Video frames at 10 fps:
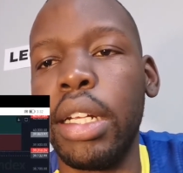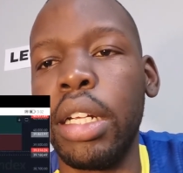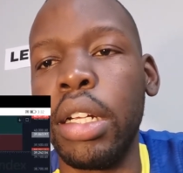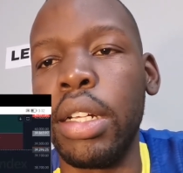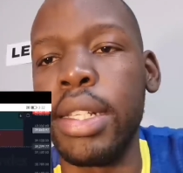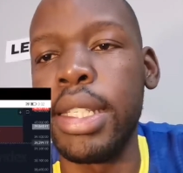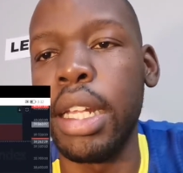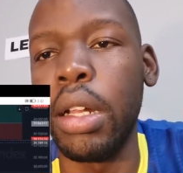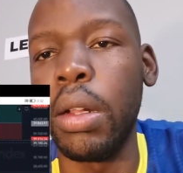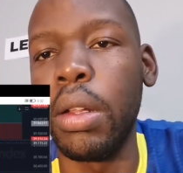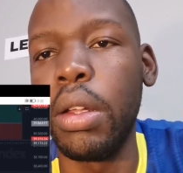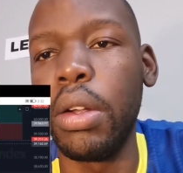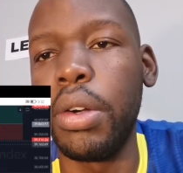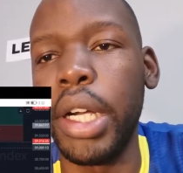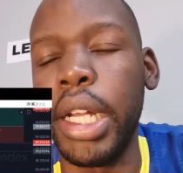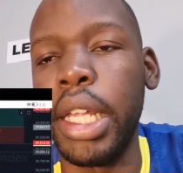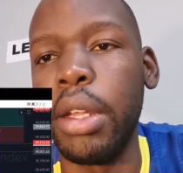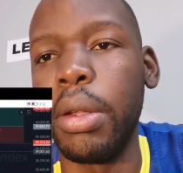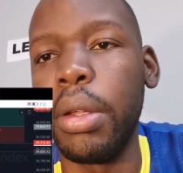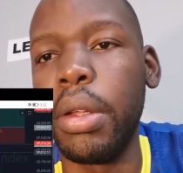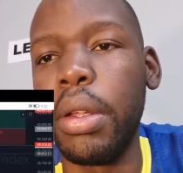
a sell right here,